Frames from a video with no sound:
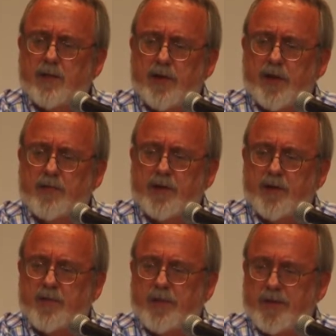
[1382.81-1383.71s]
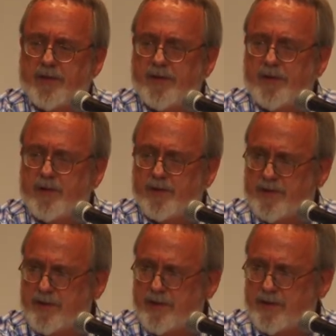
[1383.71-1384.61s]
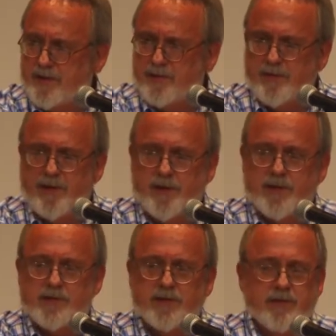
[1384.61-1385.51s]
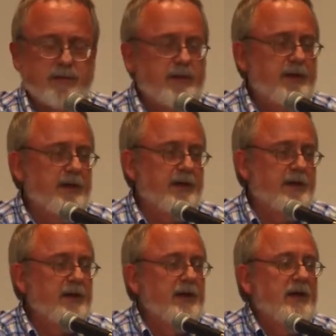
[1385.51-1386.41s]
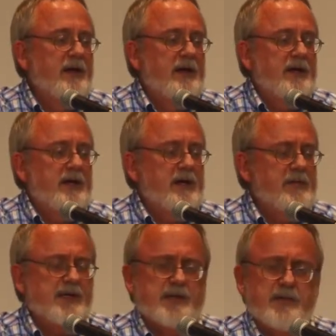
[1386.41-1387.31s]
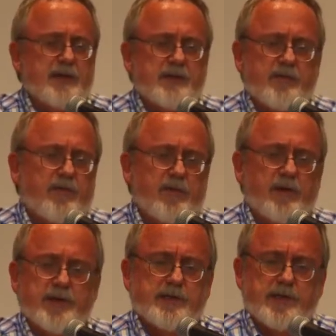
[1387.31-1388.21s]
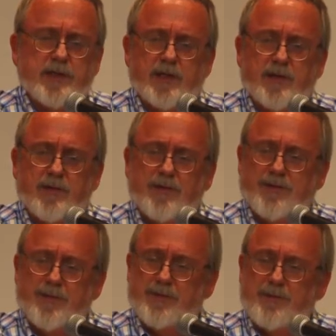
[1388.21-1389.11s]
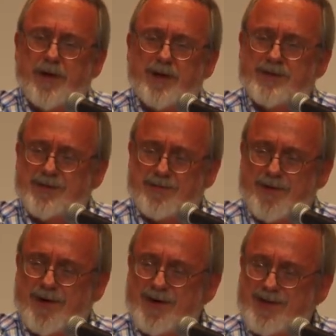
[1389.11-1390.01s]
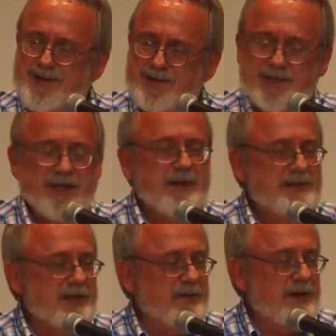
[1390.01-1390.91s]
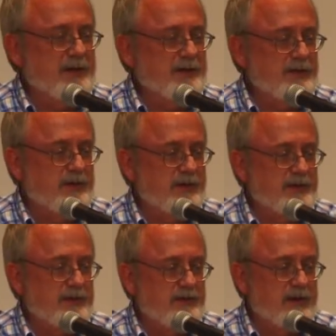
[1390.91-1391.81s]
apartment in the Perry Hotel. Do you know where that is? And it must have been floor to ceiling with boxes of records. She sent a records request to